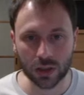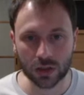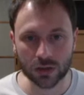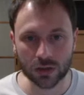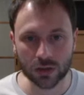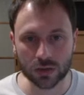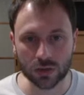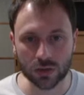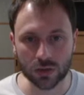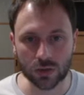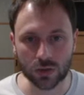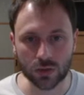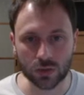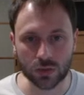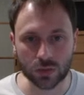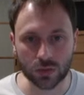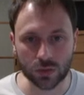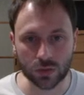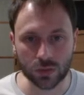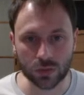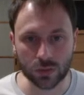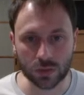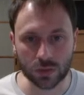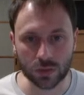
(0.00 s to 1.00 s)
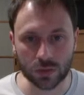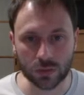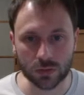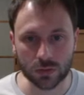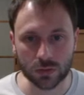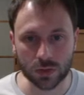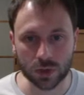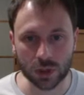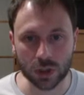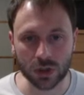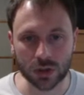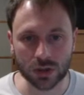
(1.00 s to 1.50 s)
So
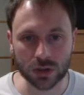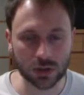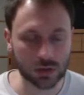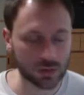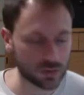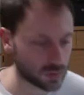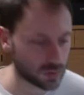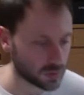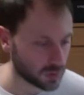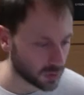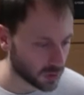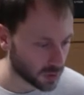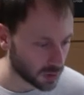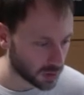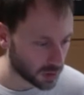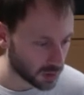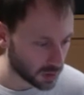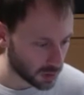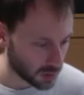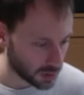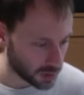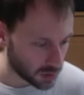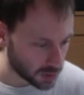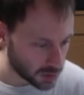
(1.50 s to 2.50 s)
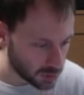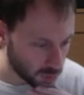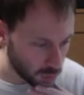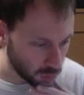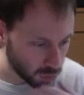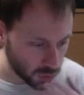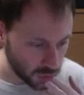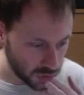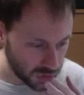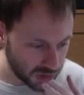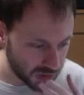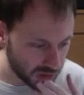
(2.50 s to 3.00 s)
yes,
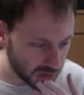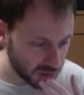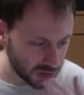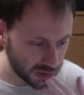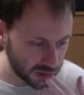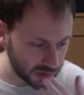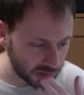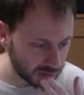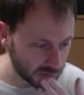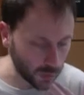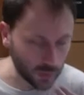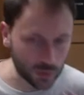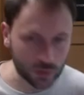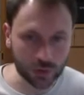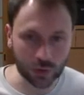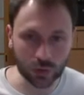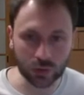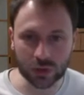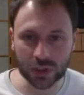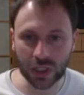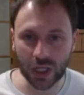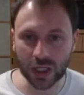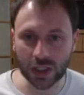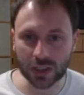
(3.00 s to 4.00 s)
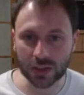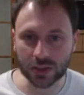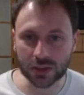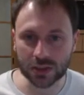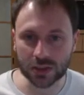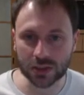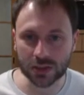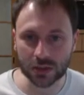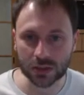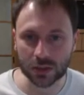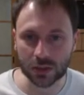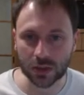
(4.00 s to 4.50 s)
Tokyo Station is also
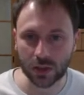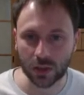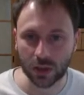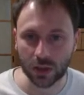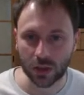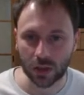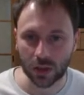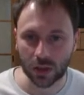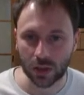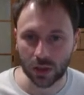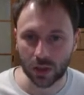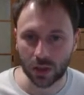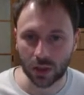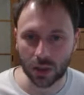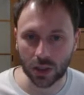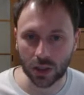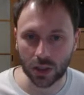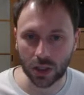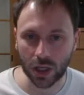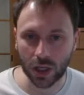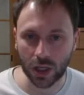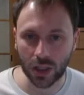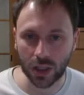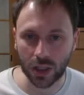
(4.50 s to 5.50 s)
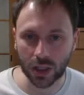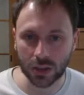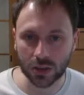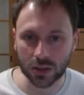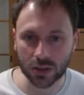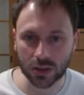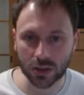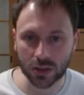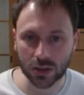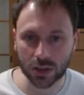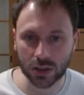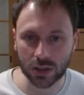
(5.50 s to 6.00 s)
nice. I
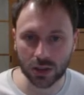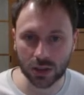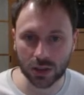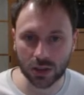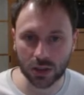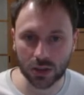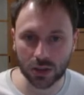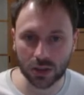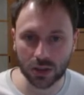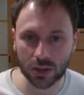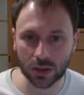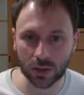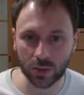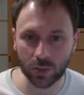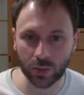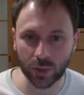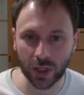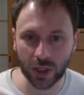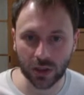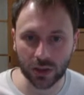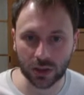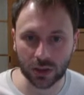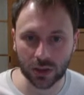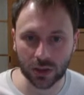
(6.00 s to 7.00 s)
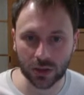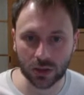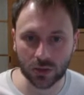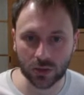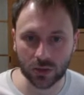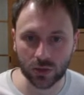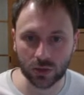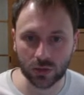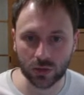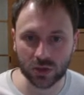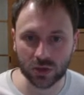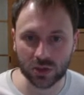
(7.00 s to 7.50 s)
actually painted
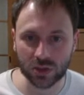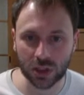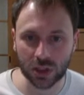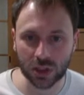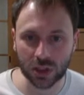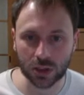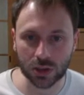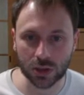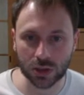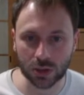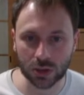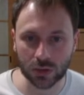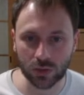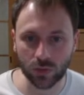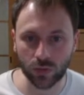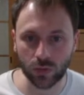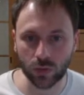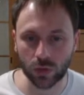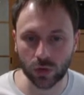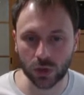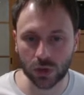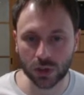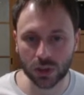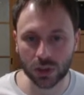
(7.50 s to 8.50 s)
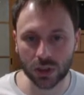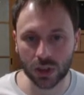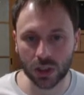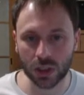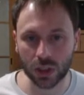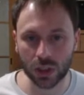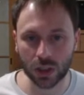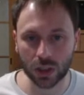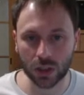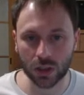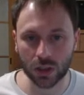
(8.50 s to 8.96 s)
Tokyo Station for the